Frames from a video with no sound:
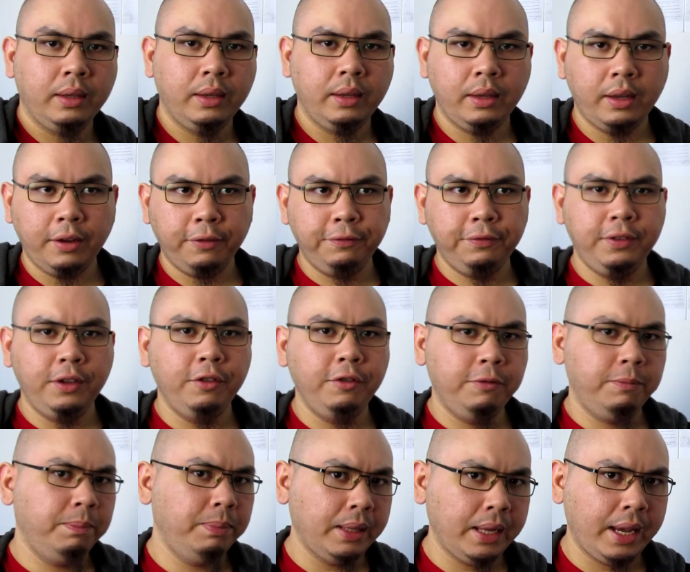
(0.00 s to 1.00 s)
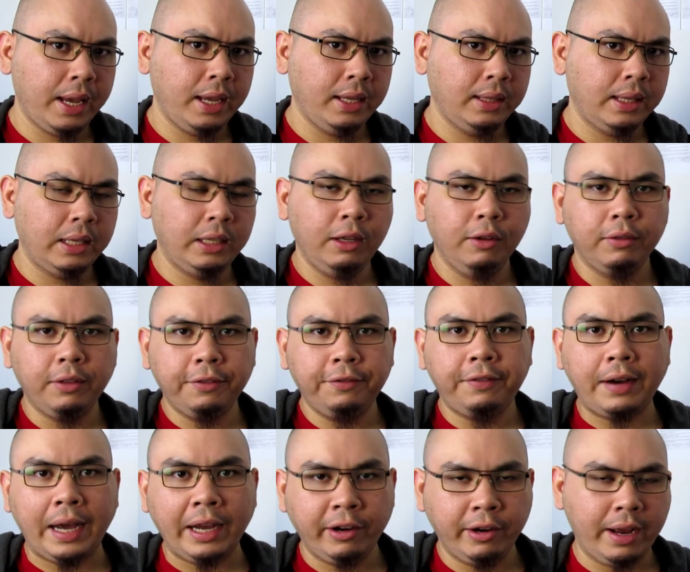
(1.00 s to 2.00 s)
If you've played any of the
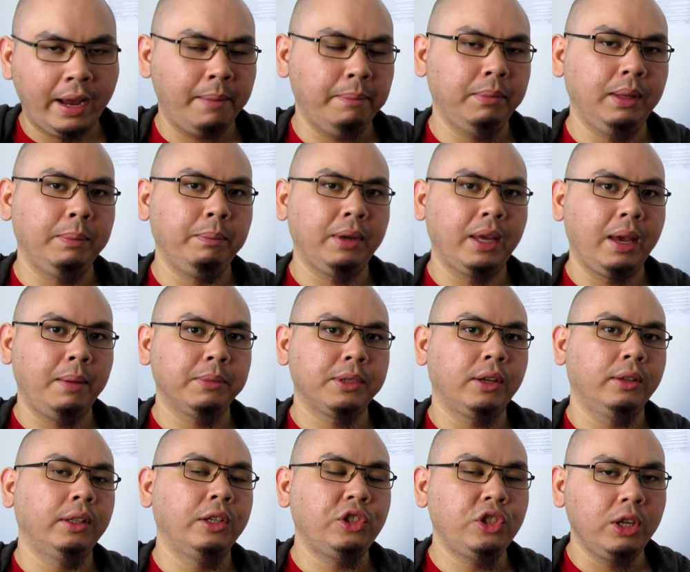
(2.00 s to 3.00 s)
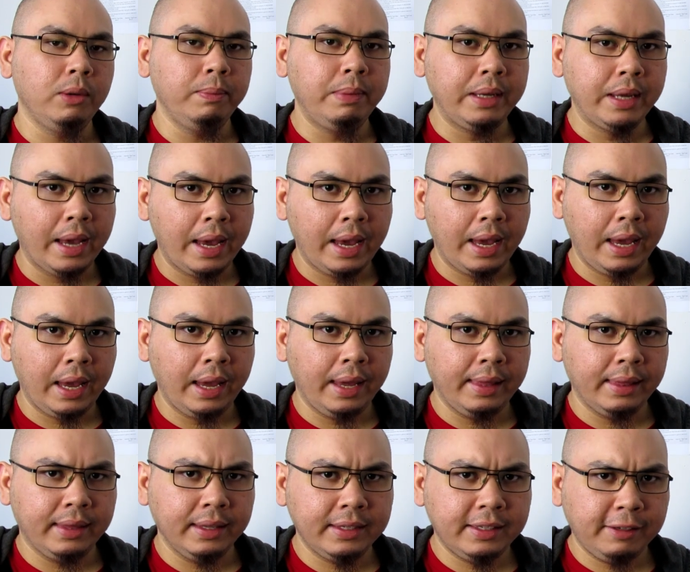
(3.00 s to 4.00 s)
Fire Emblem games on the GBA,
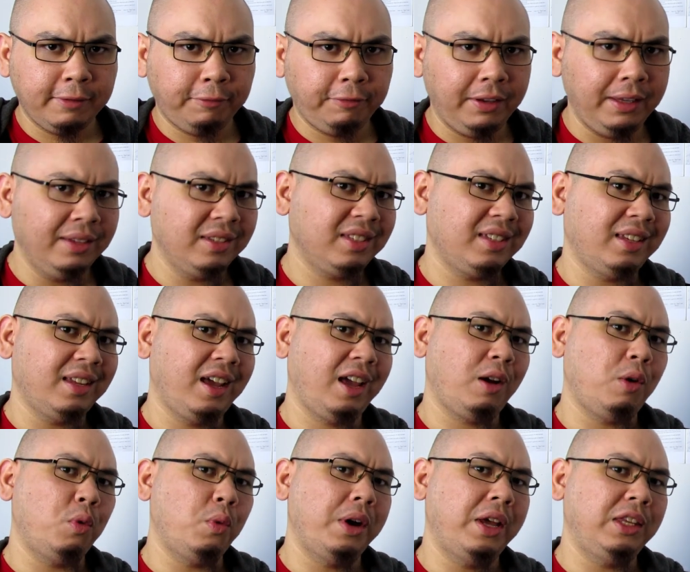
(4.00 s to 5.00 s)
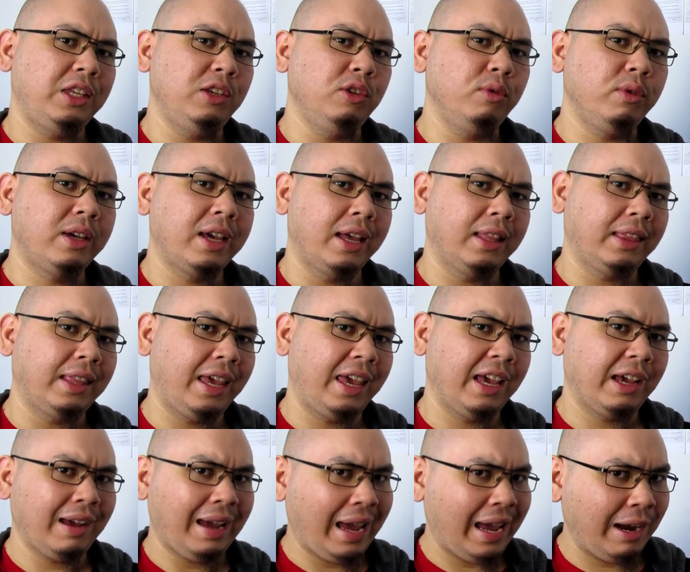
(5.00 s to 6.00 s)
this feels like when you get a
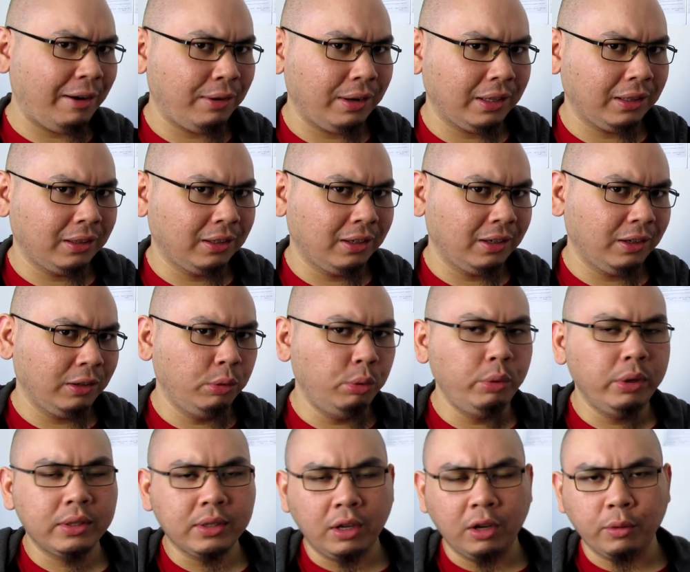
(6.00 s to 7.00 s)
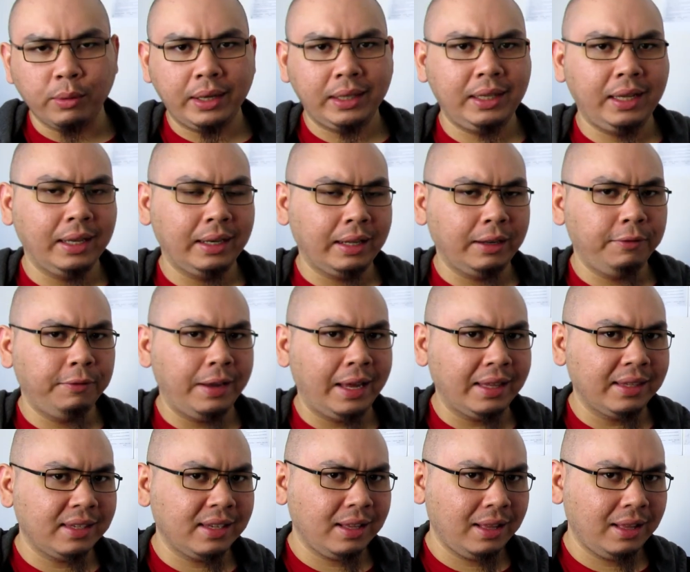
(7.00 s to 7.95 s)
character who is already an advanced